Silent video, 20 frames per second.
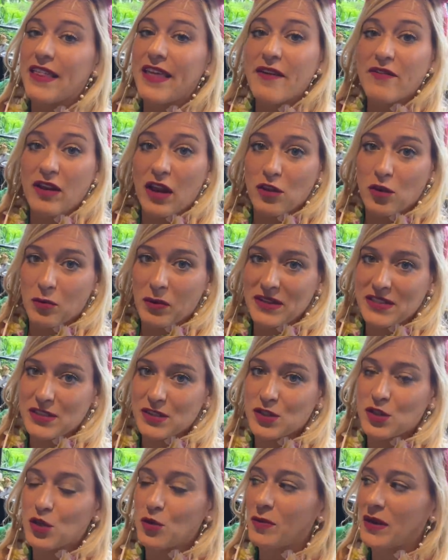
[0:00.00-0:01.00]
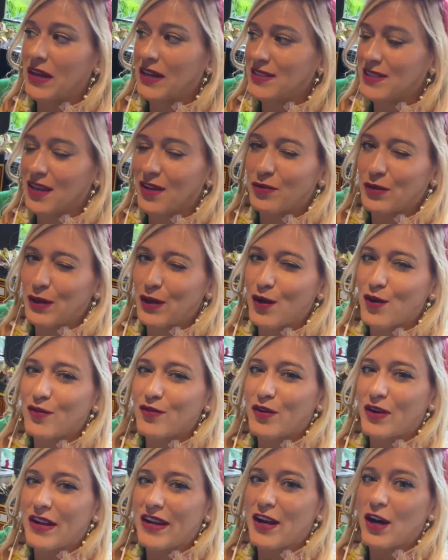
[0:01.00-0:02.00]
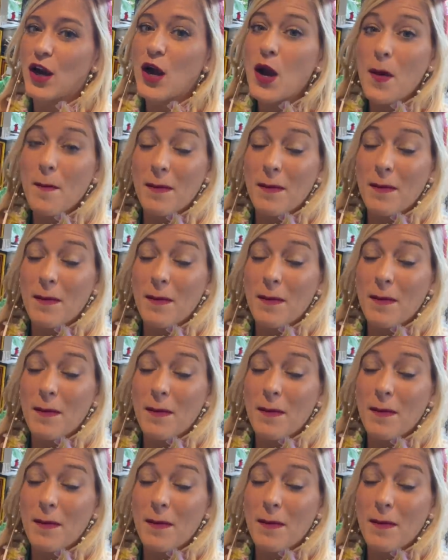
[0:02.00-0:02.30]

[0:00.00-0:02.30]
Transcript: They have it other places too, but it's definitely known for here.